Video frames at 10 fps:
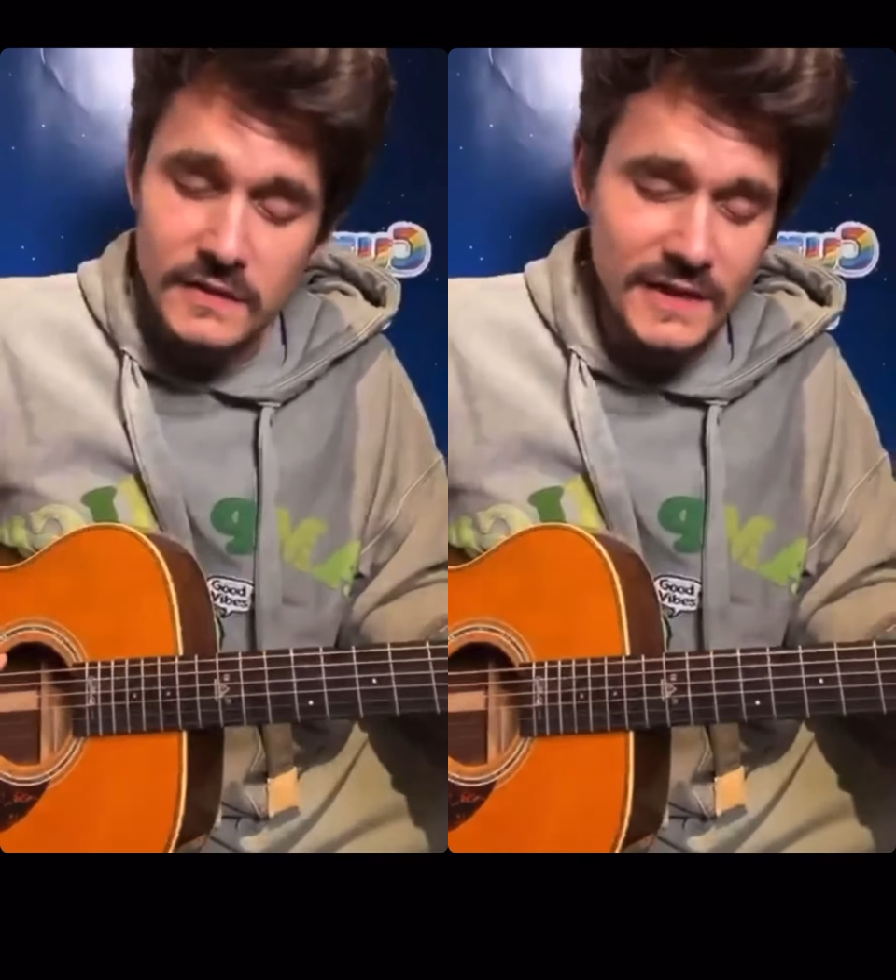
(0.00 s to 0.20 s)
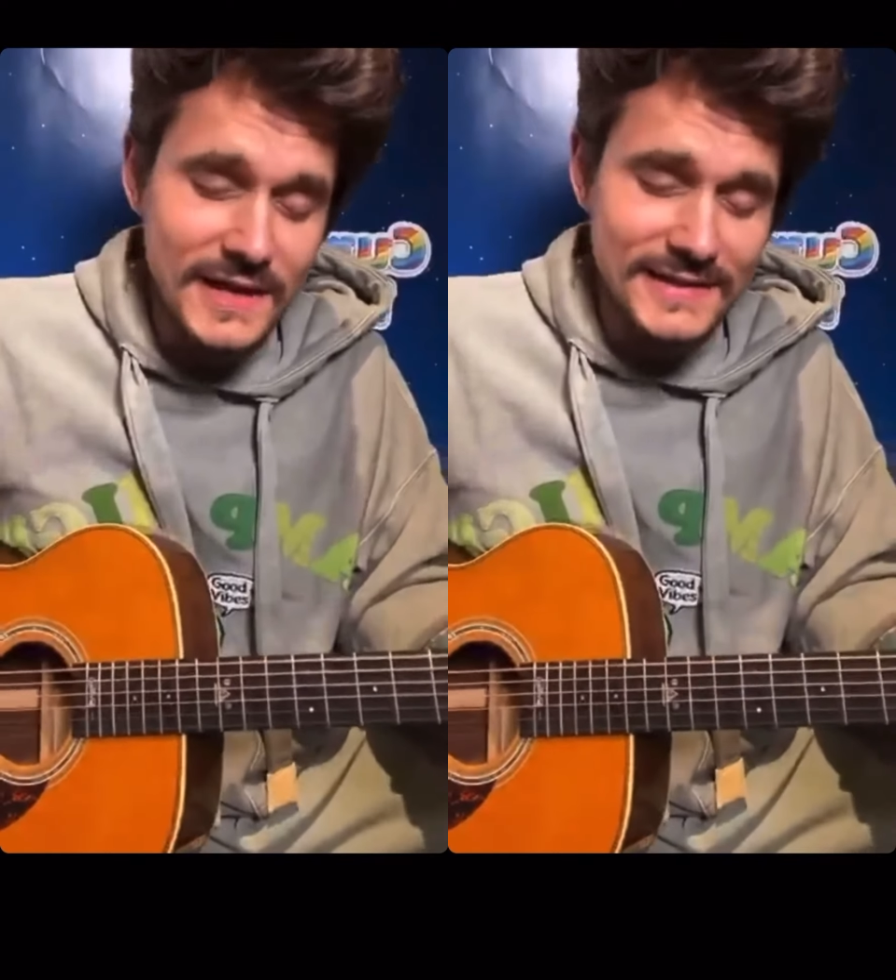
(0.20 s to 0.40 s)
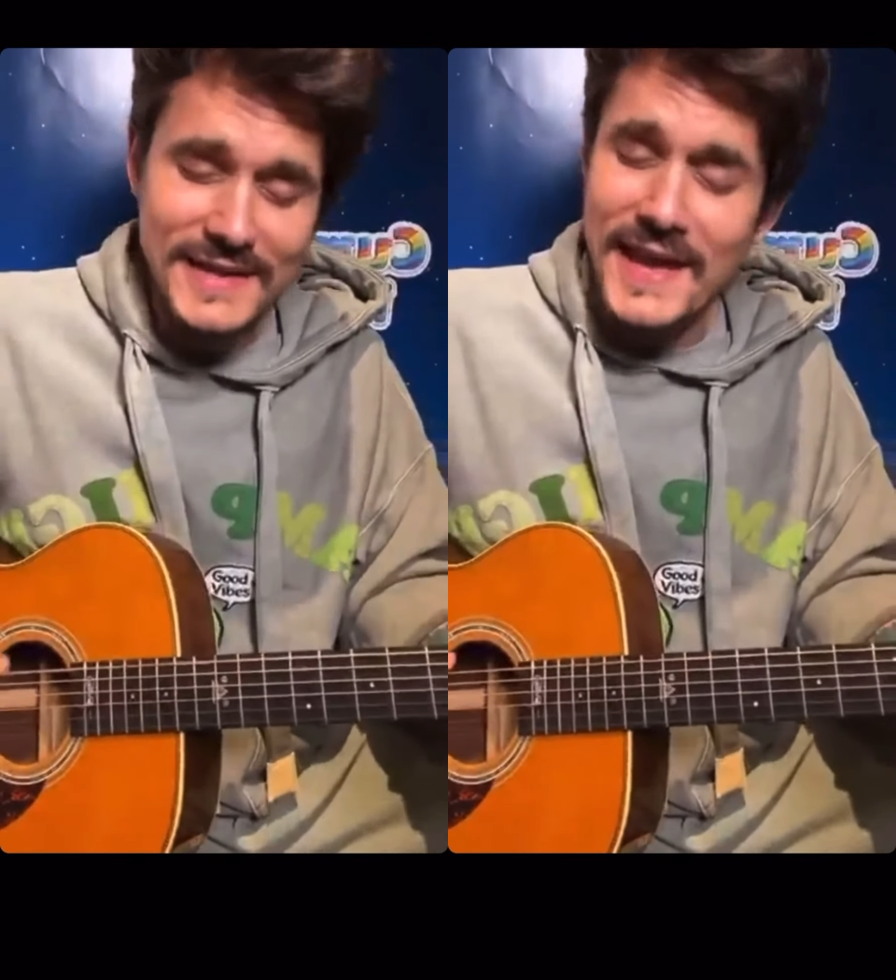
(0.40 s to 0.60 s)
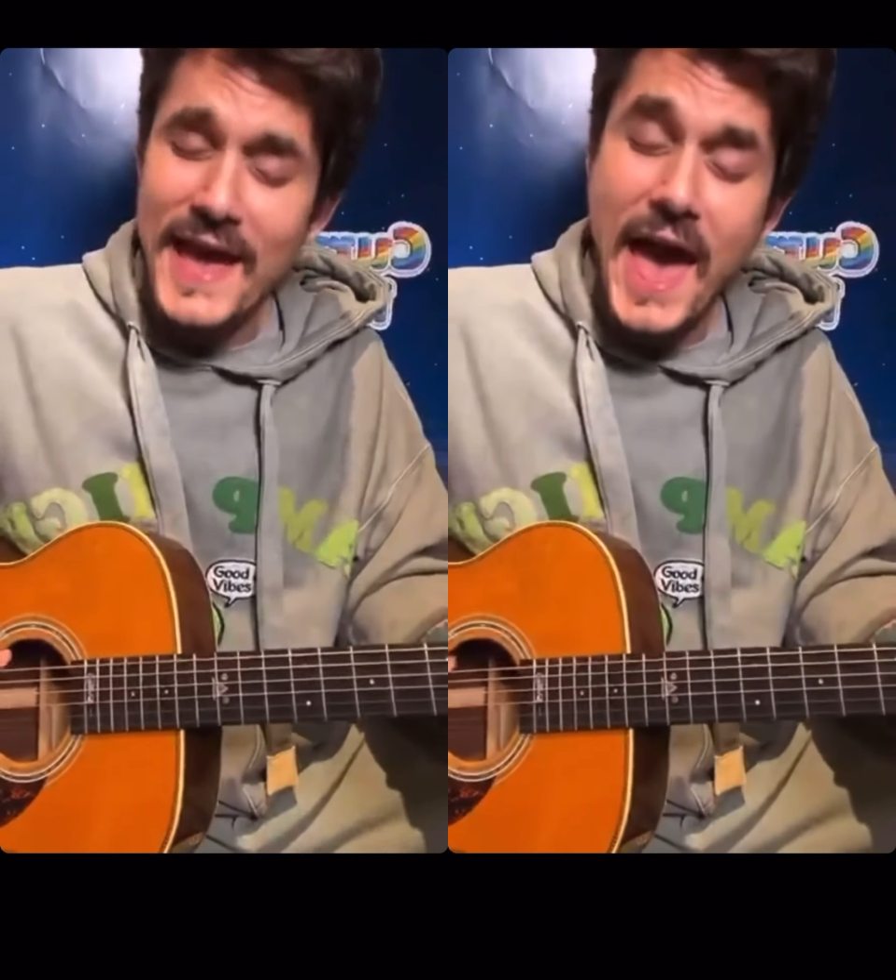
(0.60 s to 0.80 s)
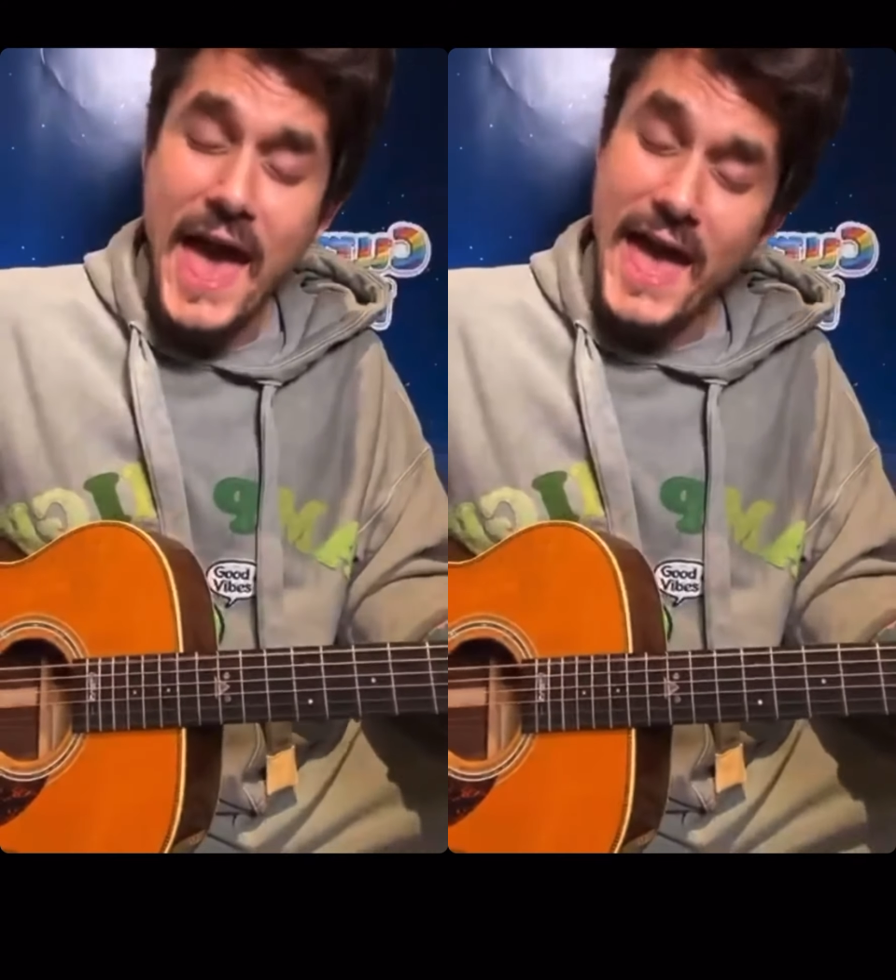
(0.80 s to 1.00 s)

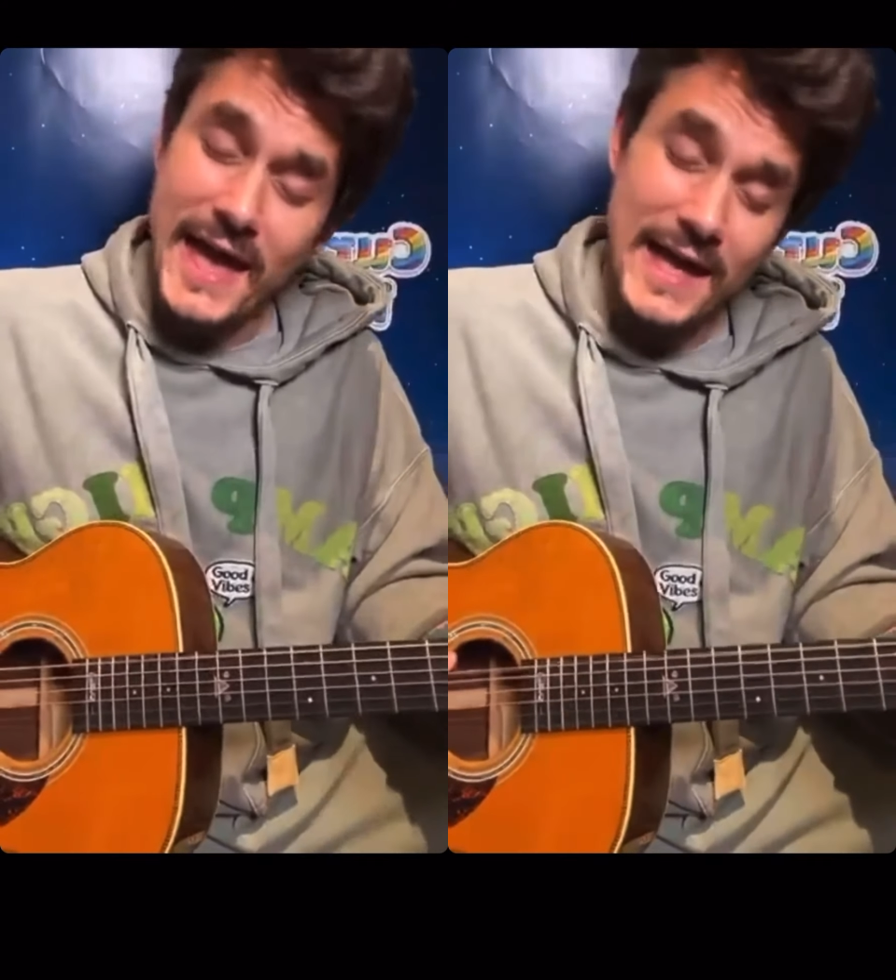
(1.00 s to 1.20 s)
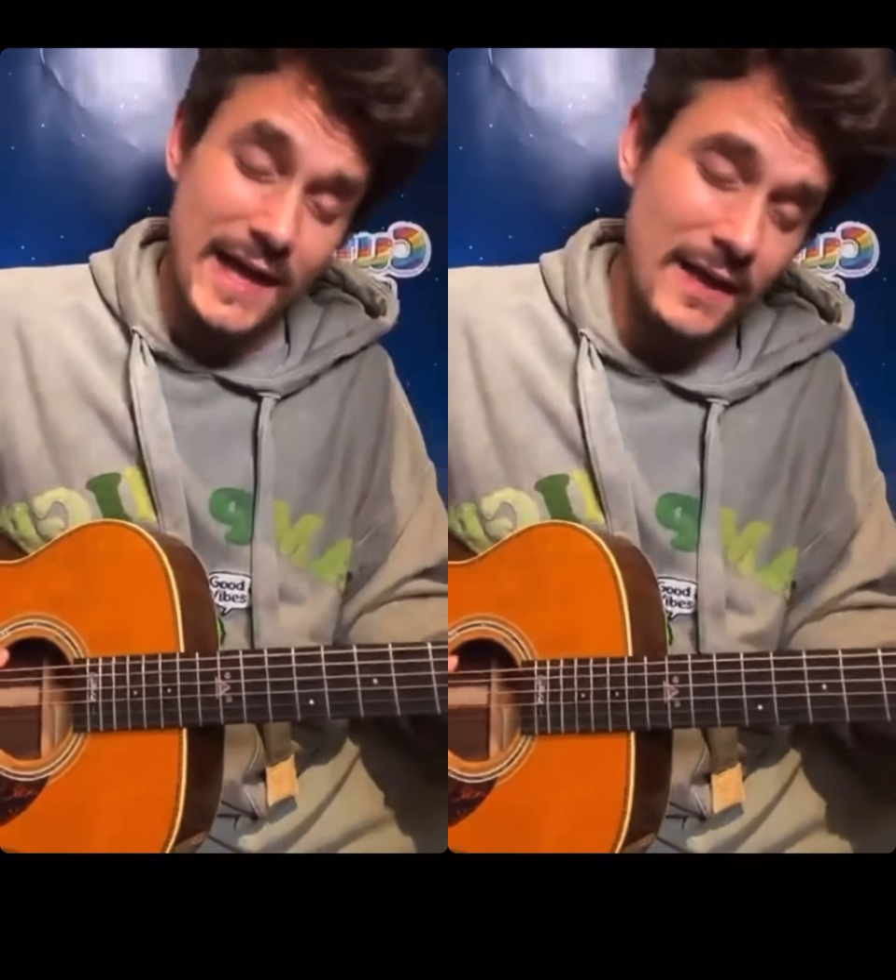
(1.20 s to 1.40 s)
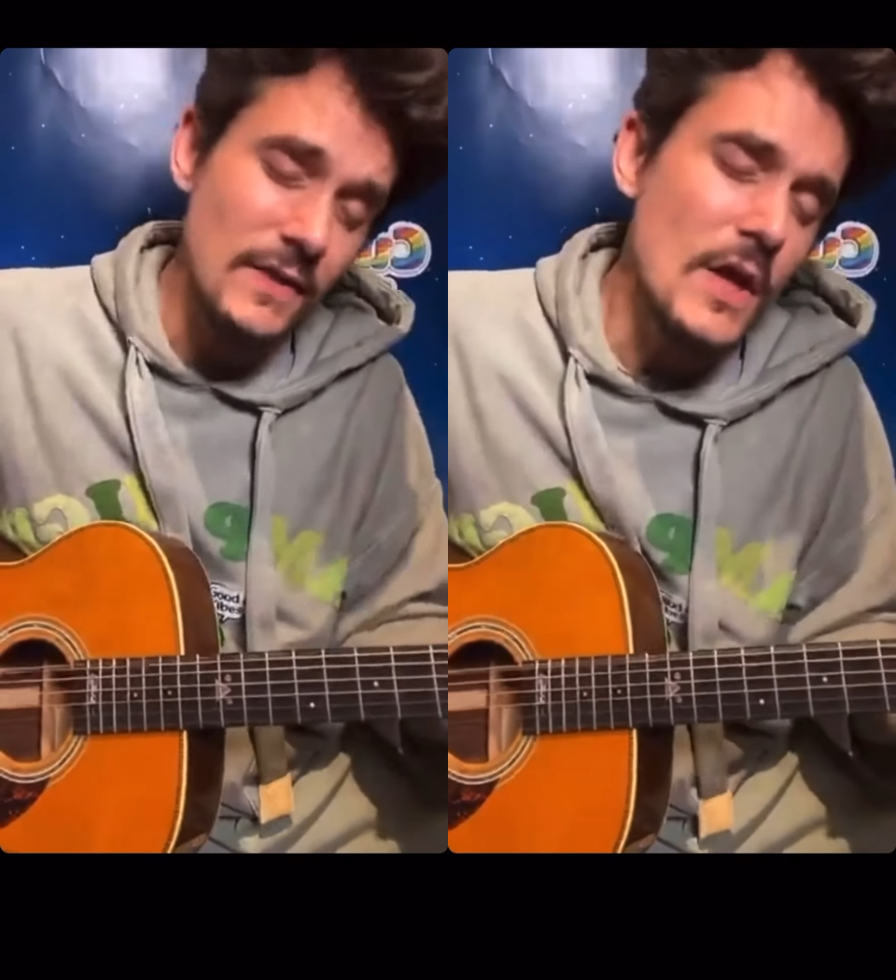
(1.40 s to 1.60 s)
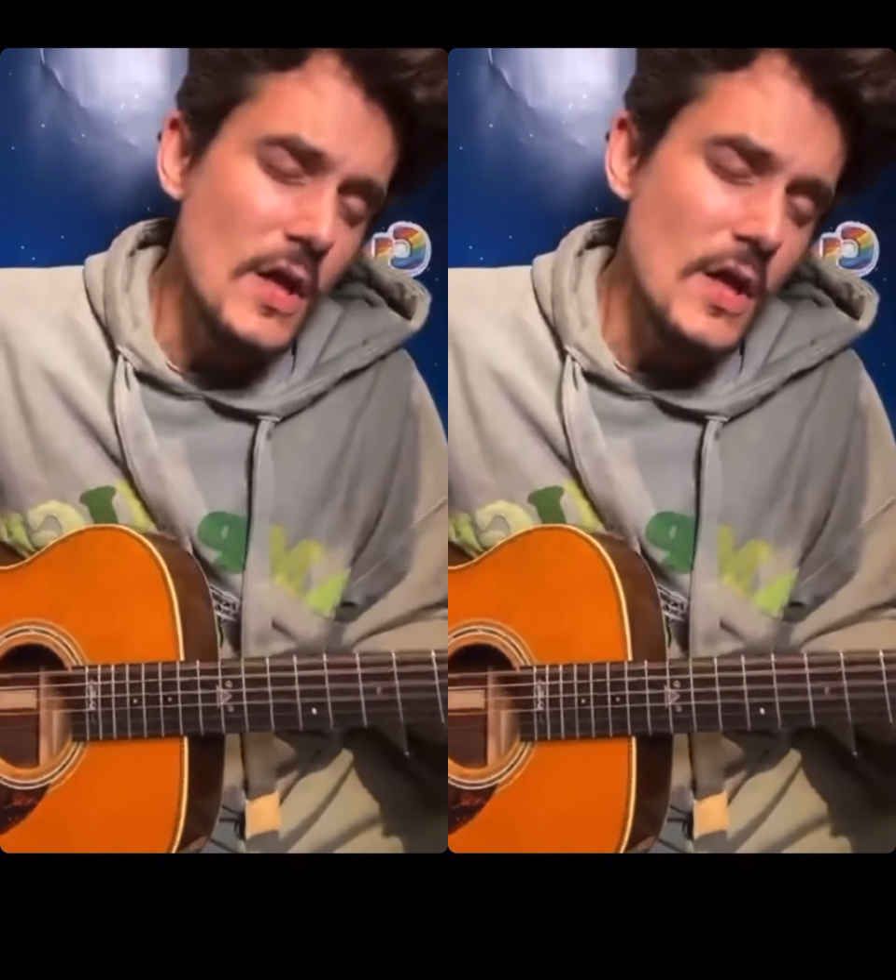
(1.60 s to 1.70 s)
68.